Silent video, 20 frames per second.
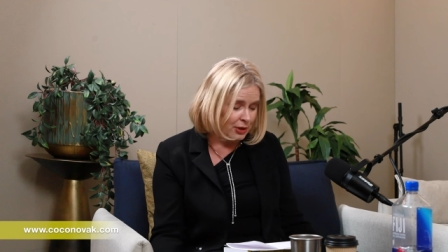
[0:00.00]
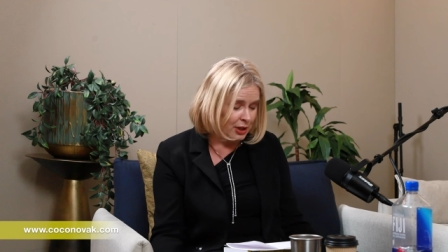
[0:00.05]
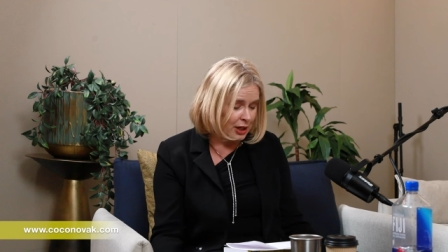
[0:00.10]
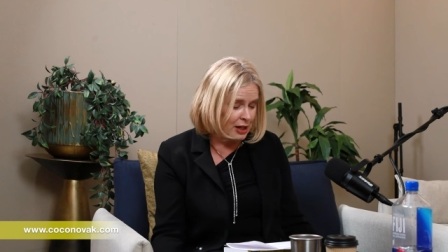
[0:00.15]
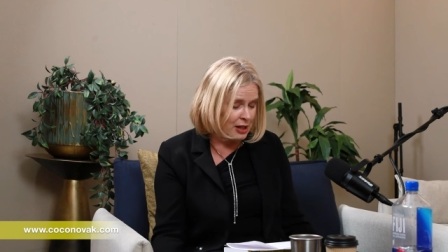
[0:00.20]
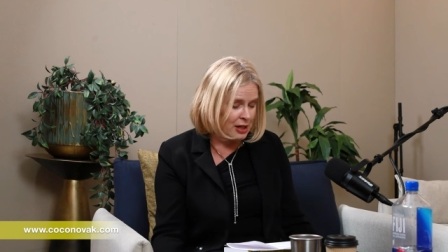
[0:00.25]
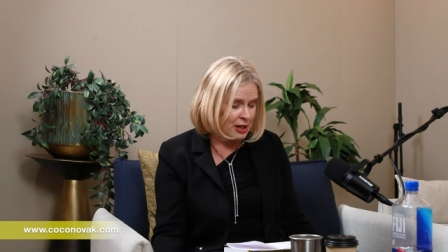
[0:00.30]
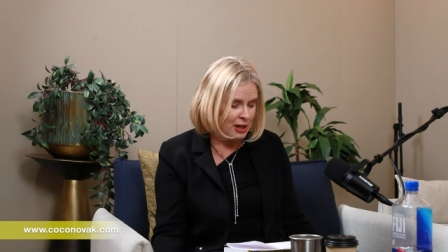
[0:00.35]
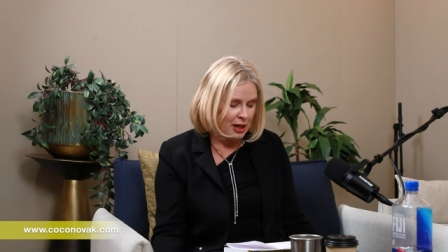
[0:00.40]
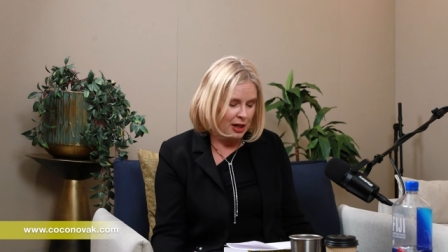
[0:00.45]
in.
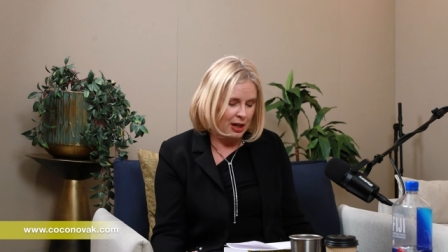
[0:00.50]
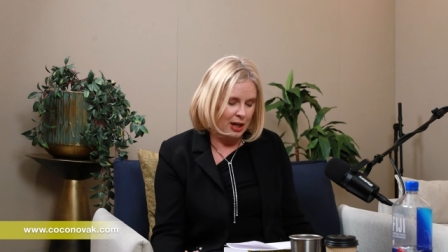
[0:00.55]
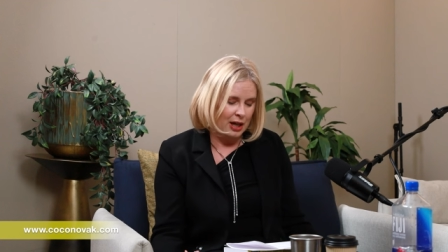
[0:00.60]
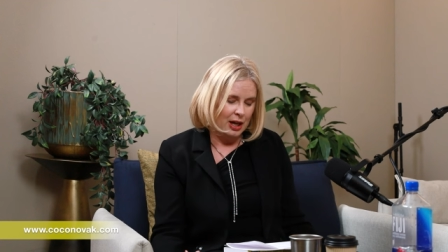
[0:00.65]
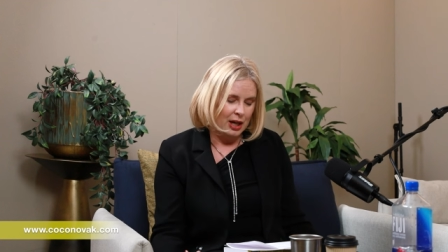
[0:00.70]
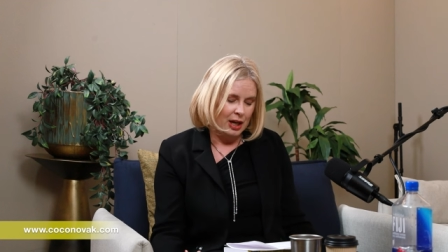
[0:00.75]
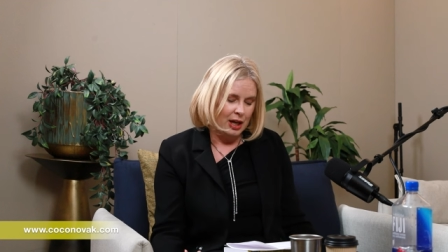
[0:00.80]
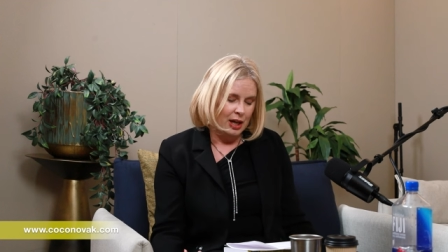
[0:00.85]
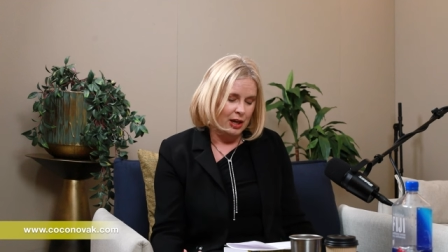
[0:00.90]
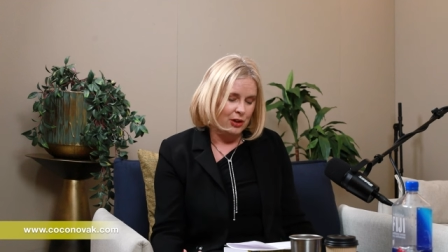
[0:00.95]

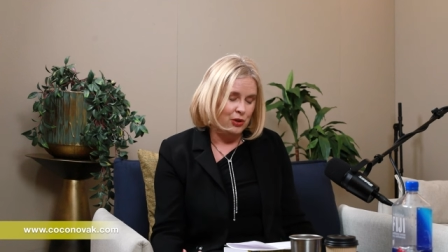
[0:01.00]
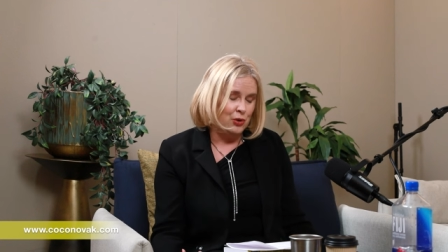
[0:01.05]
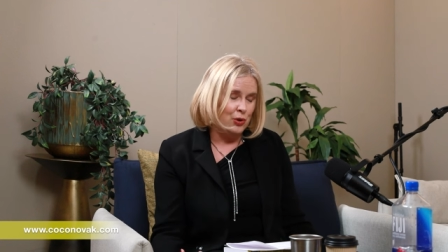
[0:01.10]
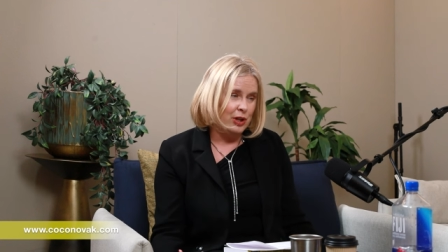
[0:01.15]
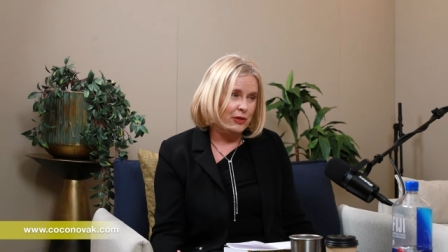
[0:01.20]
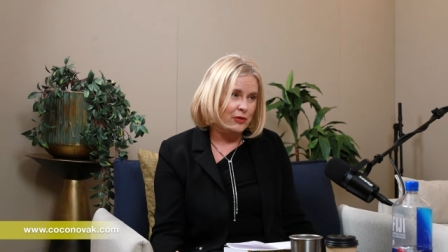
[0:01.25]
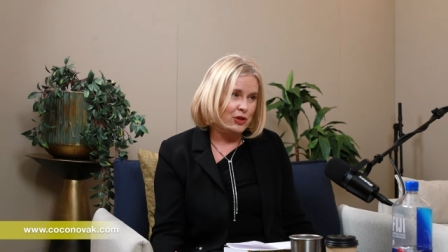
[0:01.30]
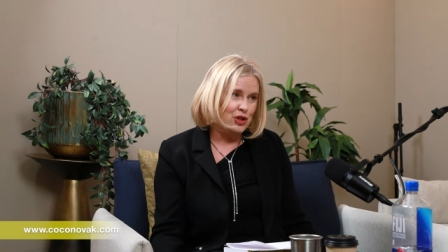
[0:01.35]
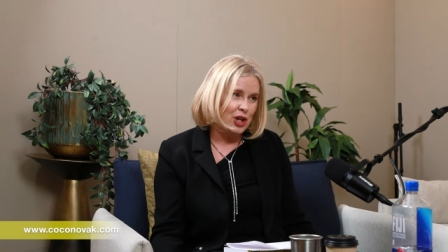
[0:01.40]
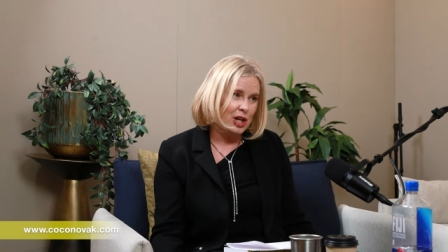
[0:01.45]
You
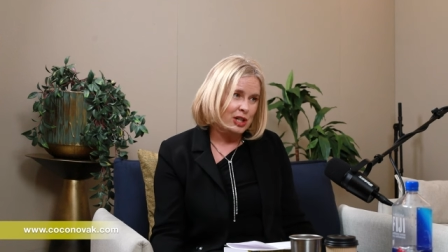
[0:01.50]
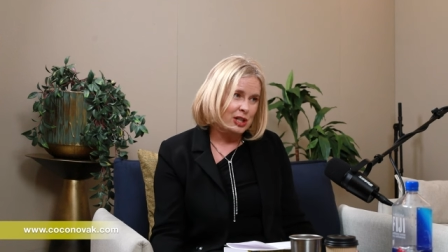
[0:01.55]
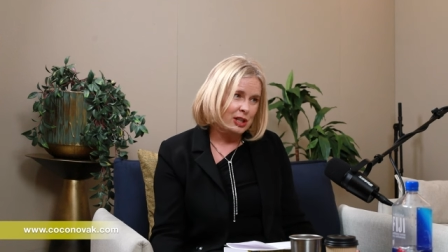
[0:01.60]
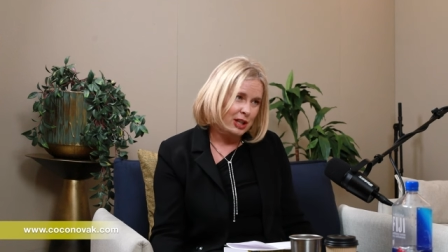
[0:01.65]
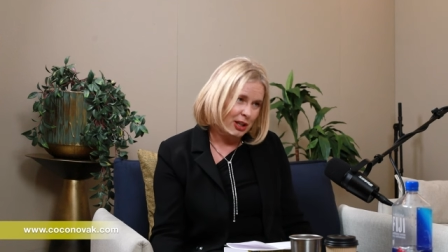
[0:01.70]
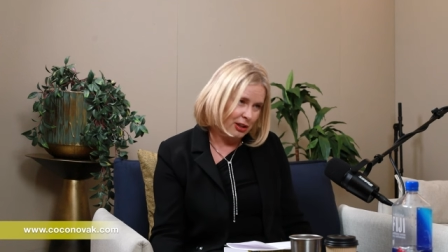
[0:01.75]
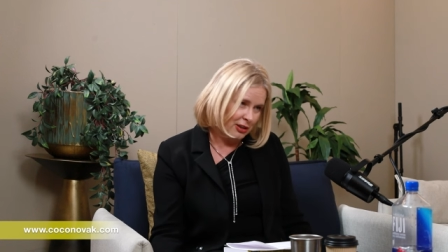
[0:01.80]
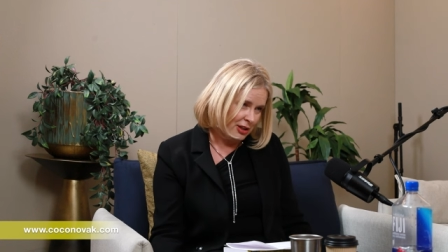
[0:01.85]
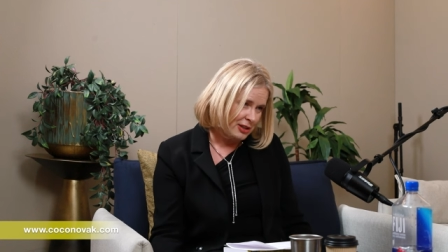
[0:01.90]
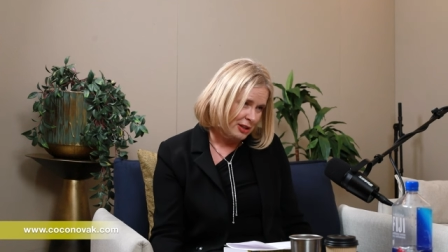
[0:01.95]
even tried to
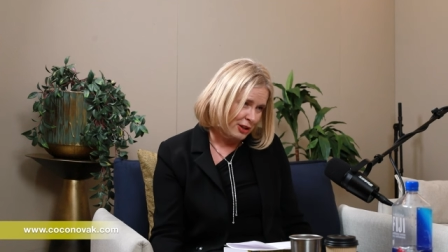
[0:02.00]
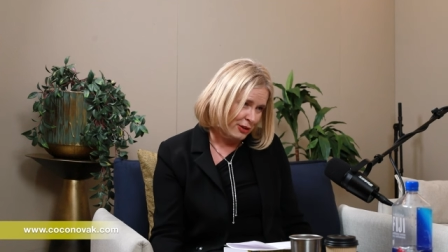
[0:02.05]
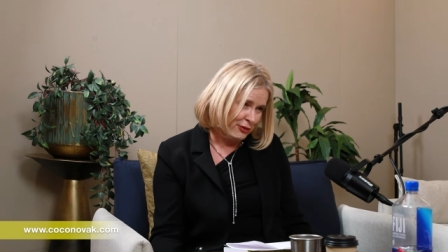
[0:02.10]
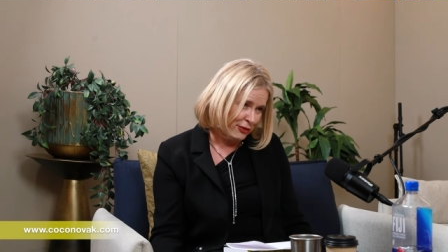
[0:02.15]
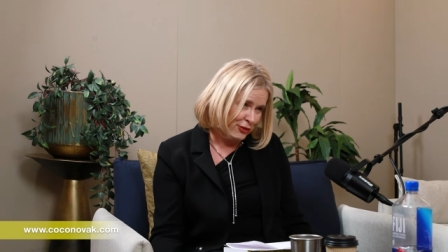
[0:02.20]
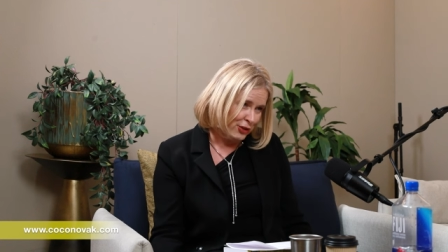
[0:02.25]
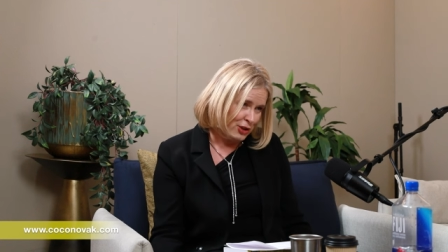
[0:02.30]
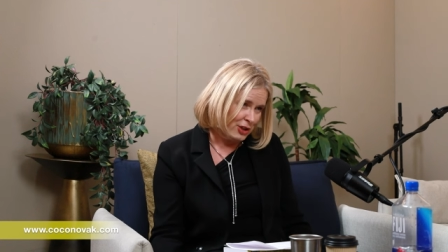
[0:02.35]
kill yourself a few